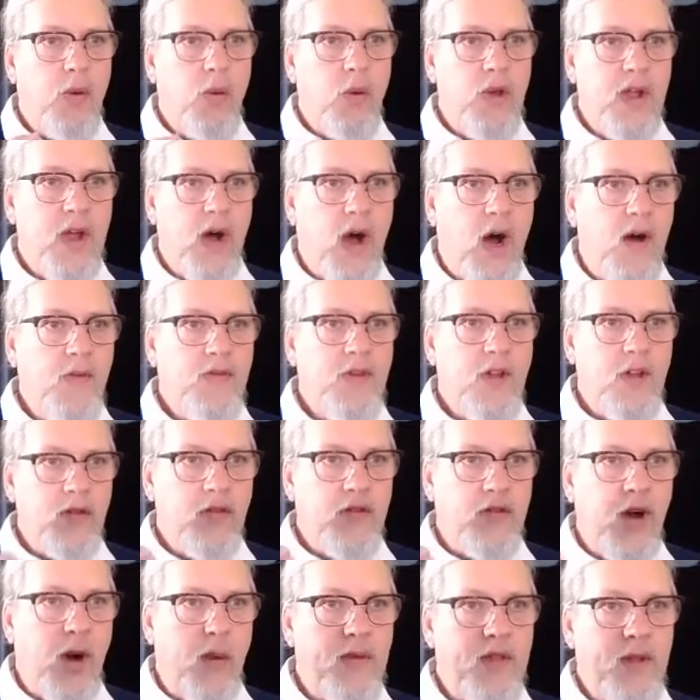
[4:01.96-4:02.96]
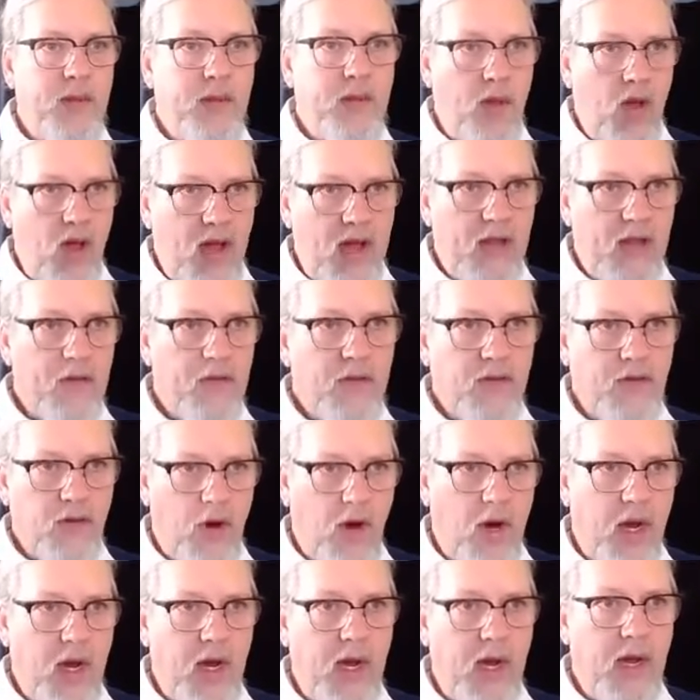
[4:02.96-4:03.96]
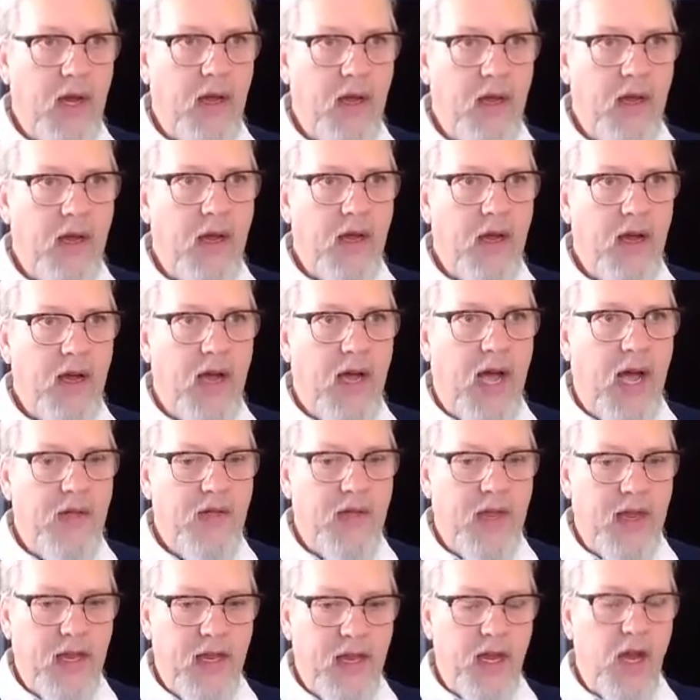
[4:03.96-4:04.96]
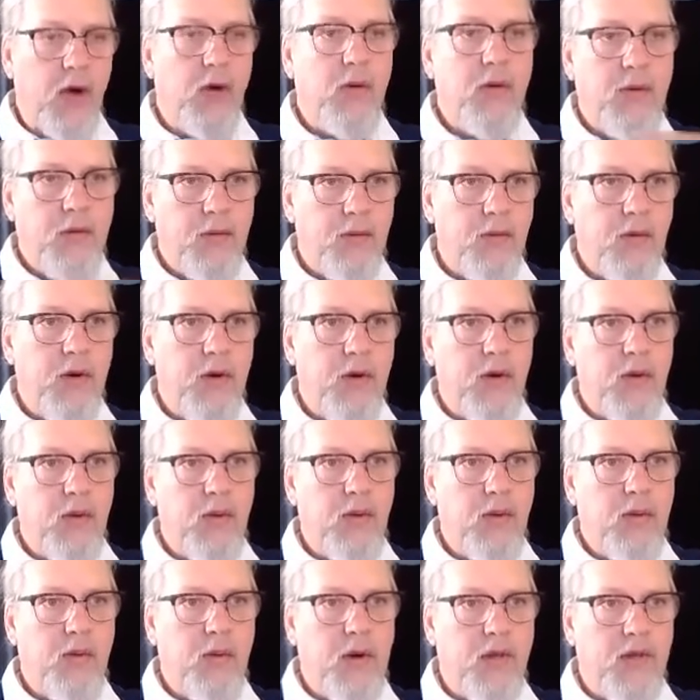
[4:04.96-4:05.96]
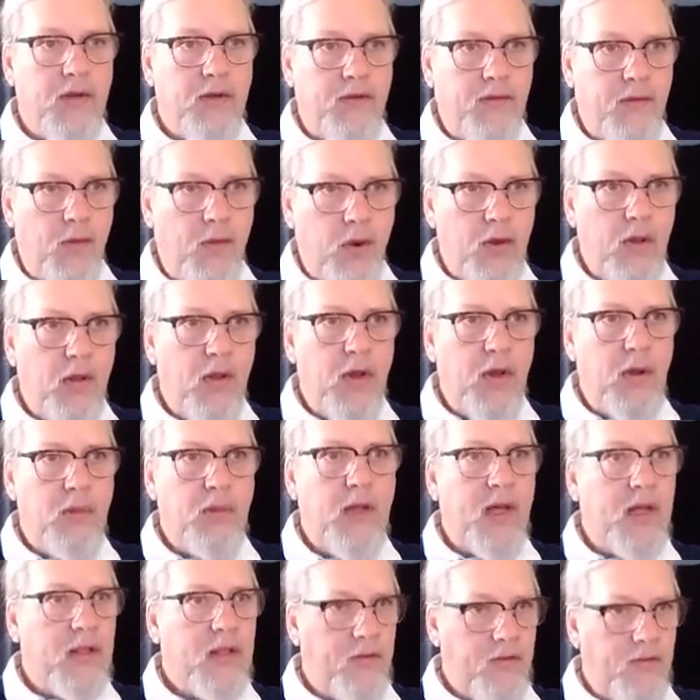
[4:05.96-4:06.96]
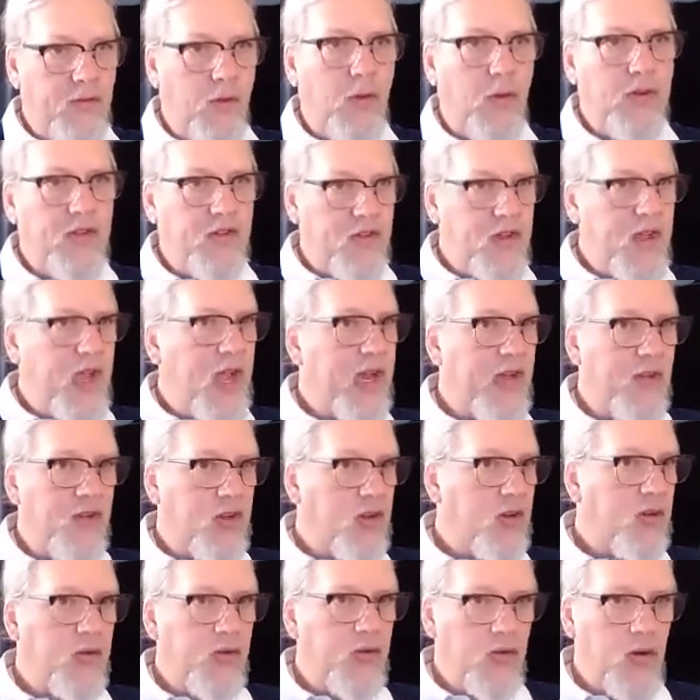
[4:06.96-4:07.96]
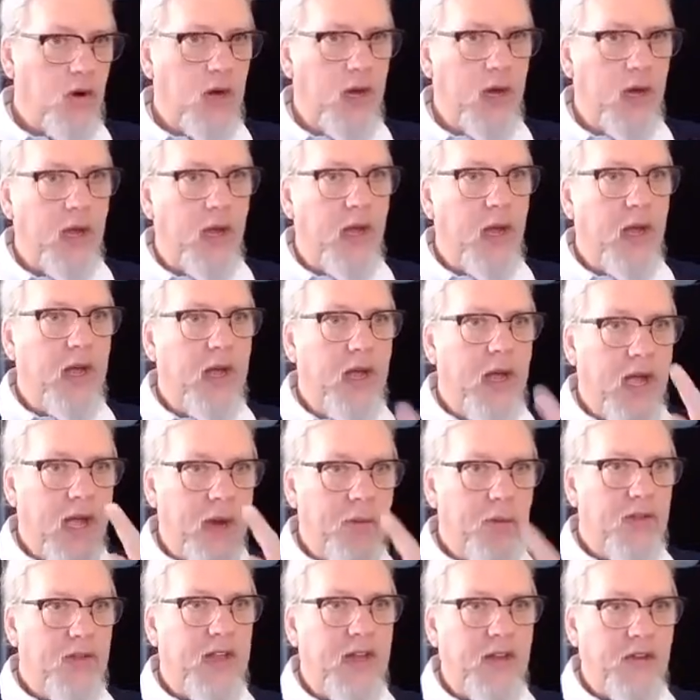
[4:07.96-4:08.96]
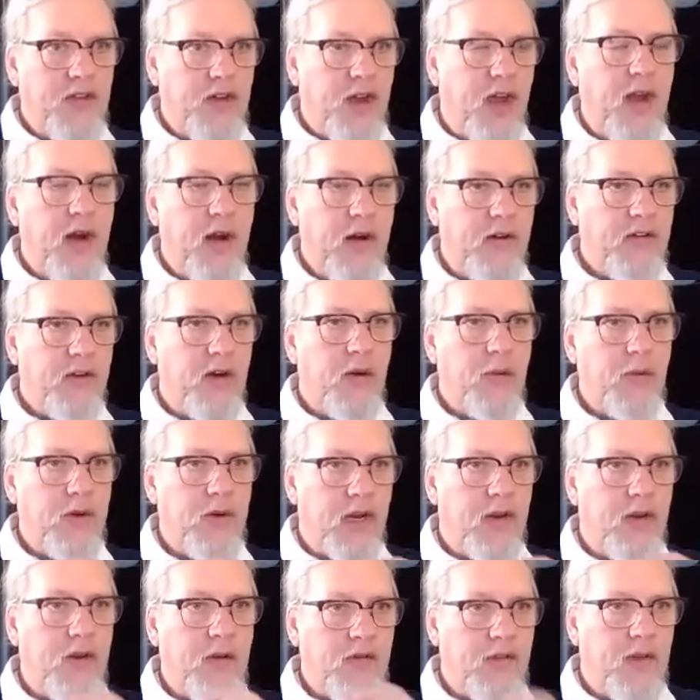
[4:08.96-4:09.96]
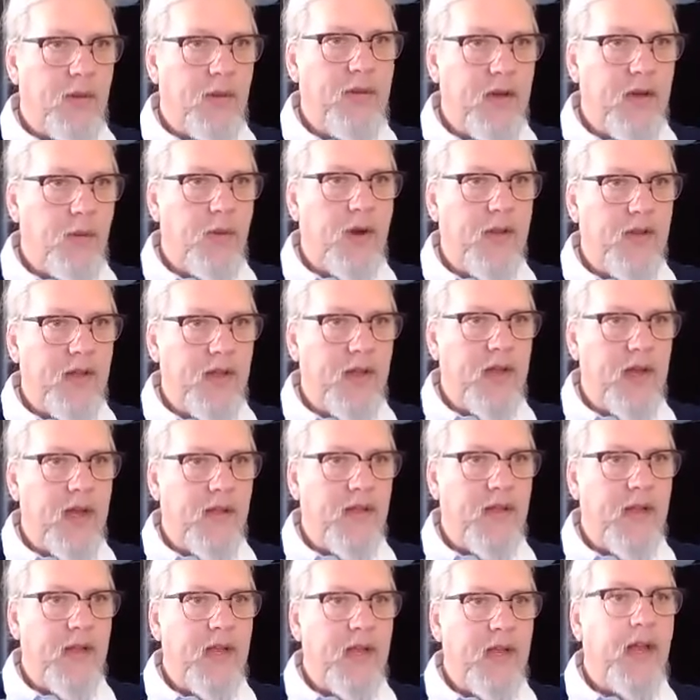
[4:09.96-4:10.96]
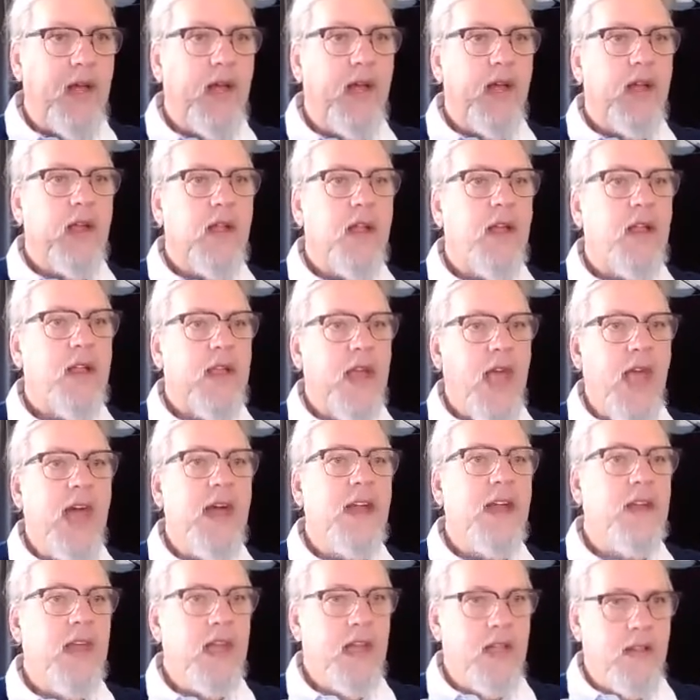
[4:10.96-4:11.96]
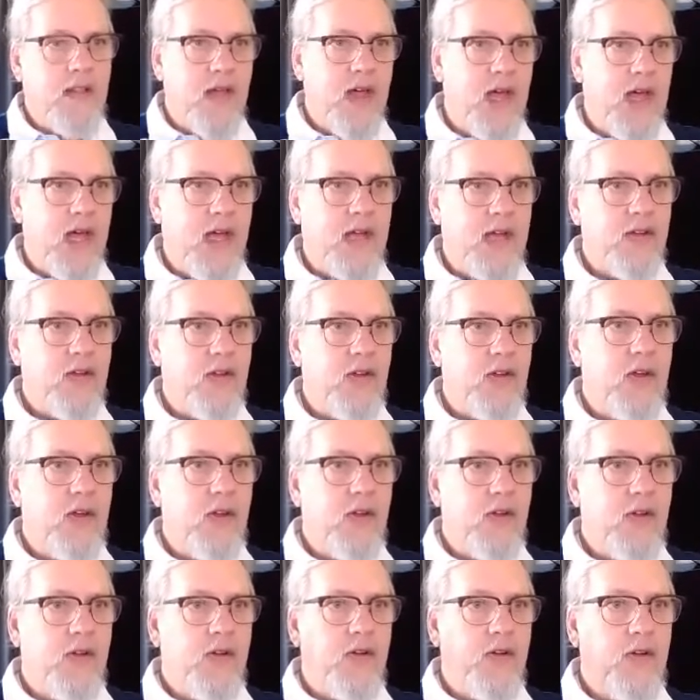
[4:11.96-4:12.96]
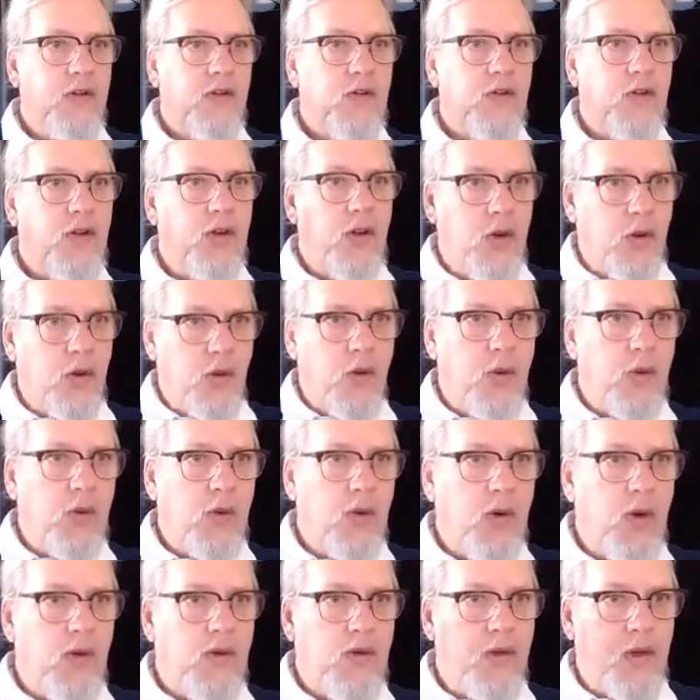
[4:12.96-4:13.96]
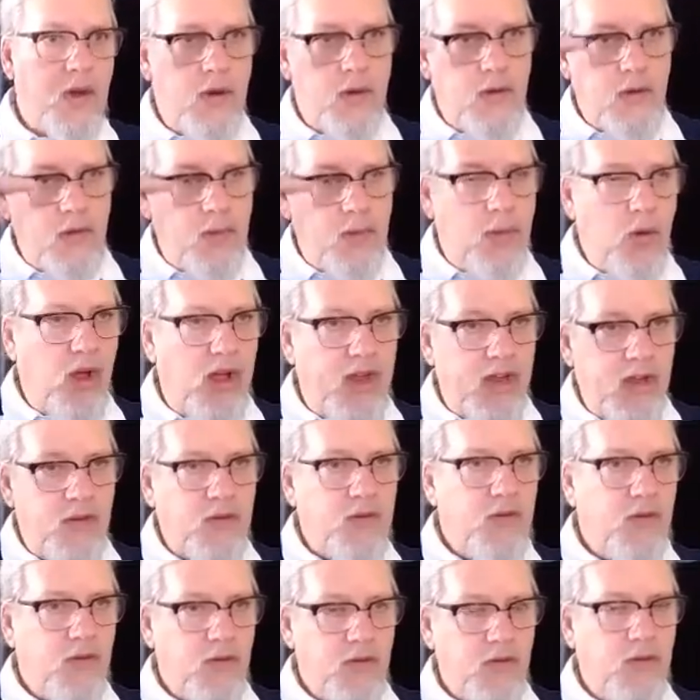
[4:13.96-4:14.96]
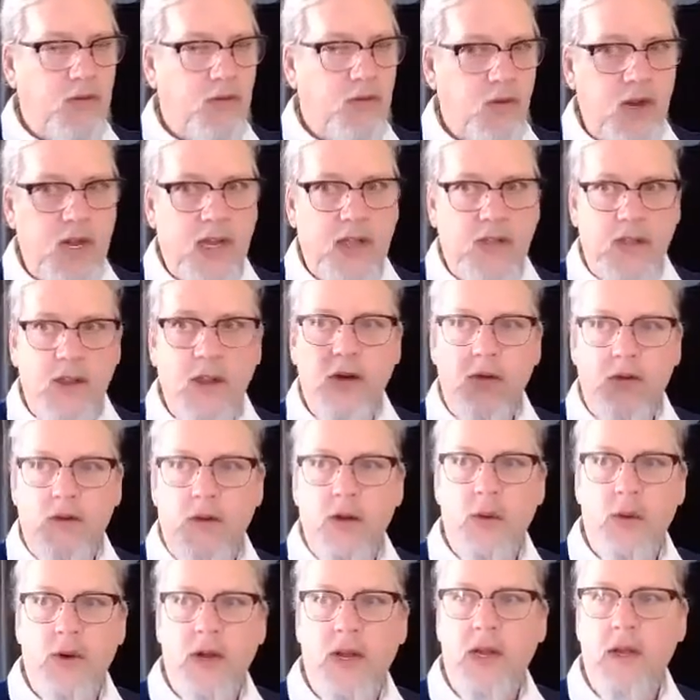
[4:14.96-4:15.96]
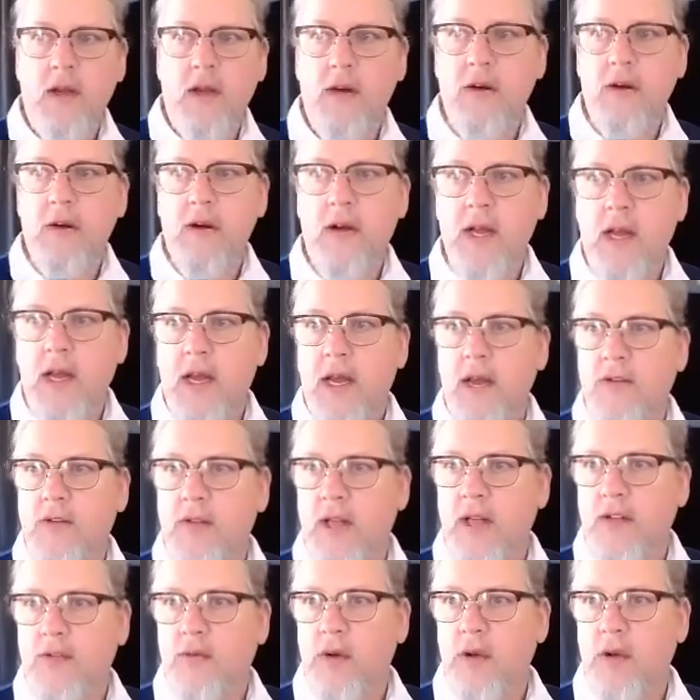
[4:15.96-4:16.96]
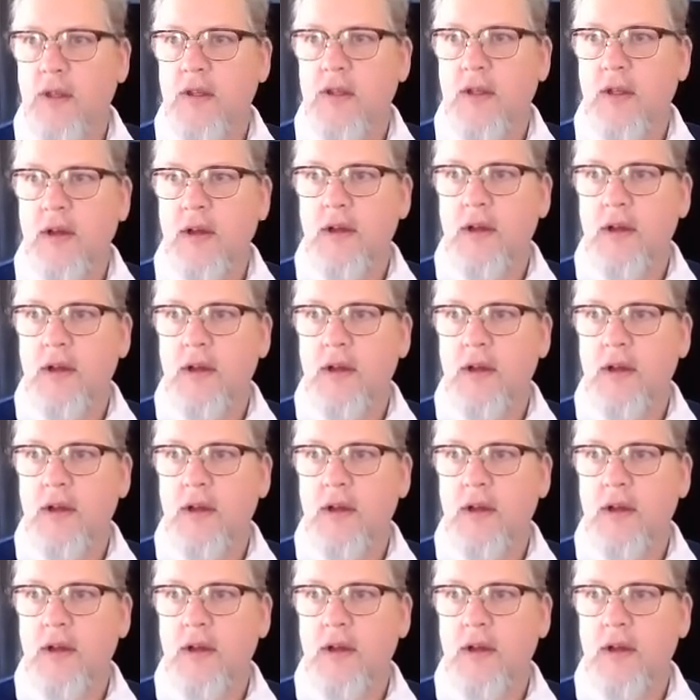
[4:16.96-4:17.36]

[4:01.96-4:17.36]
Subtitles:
we often start with a blank string and then go through with a for loop, like the for ch in string. And with each character, we're going to do something with it and then concatenate that to the blank string that you're doing. Okay, so that's really